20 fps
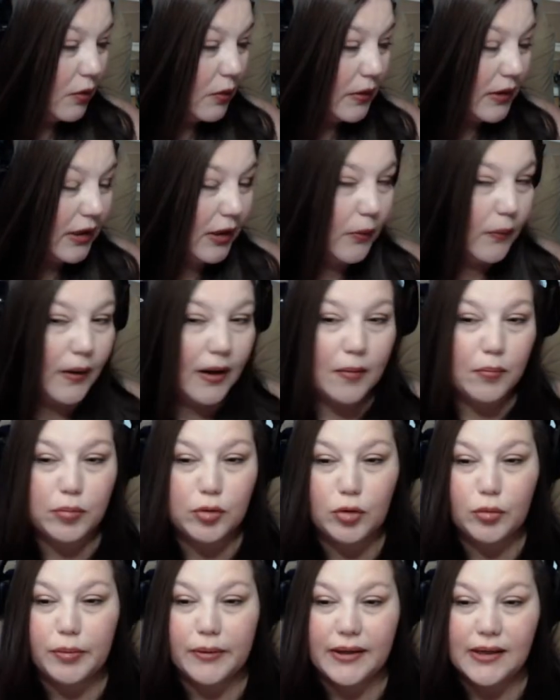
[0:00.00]
What do you want,
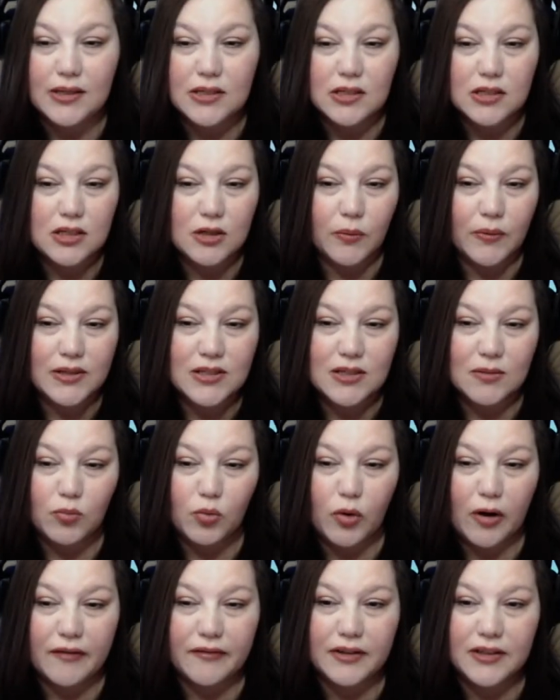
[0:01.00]
poopies? Do you want some
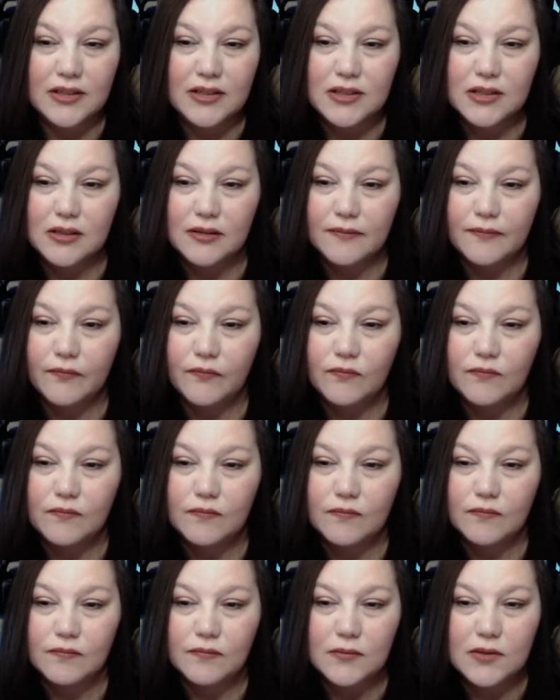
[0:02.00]
wovens?
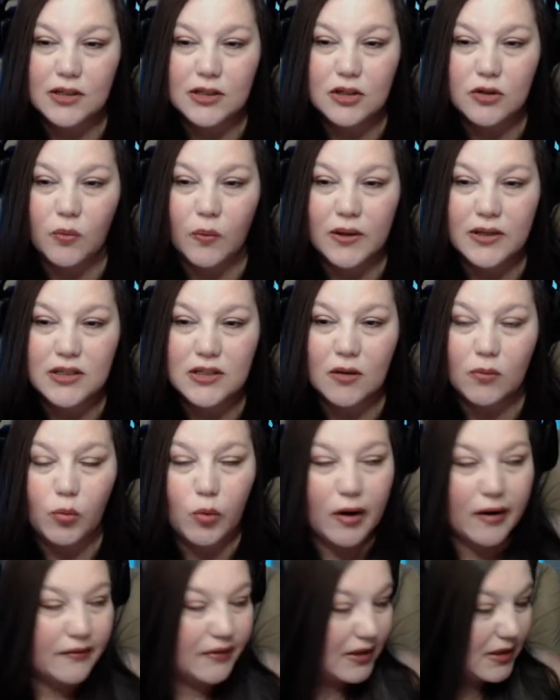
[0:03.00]
Did you want some
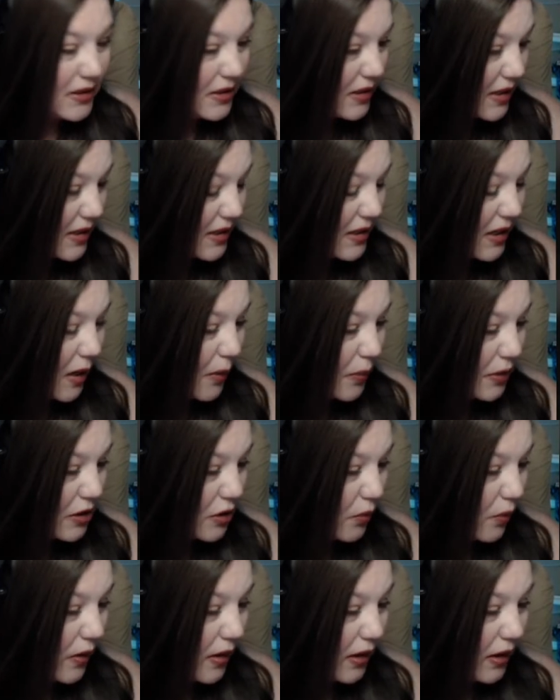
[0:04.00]
wovens? Is that
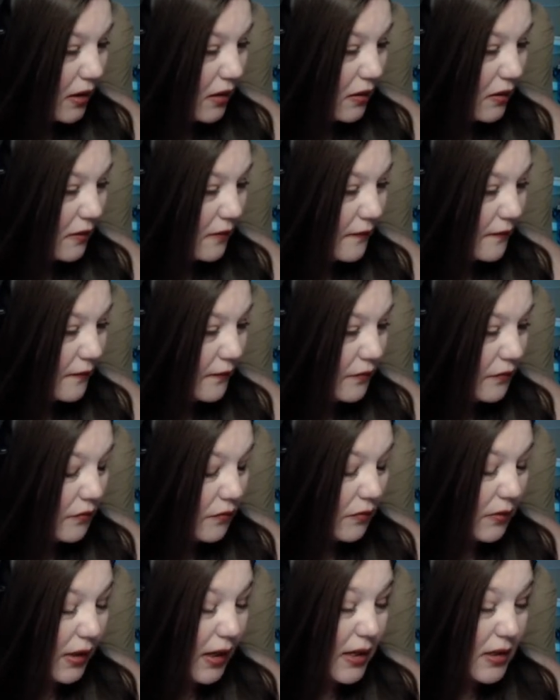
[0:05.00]
what you wanted?
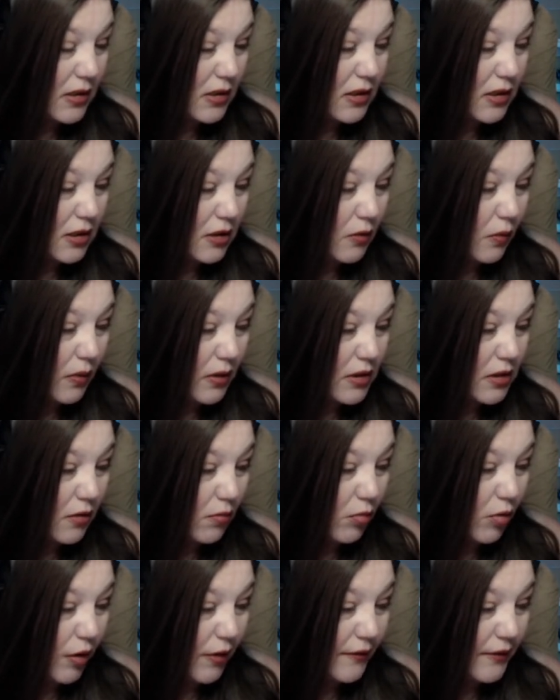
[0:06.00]
Yes, did you want
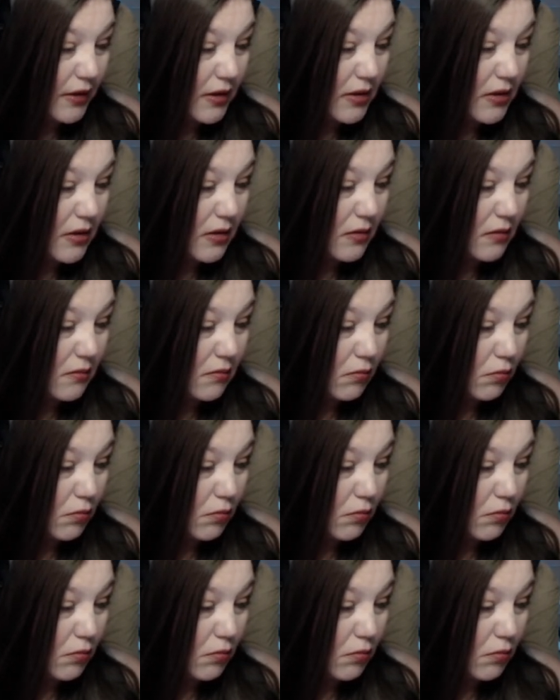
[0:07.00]
some wovens?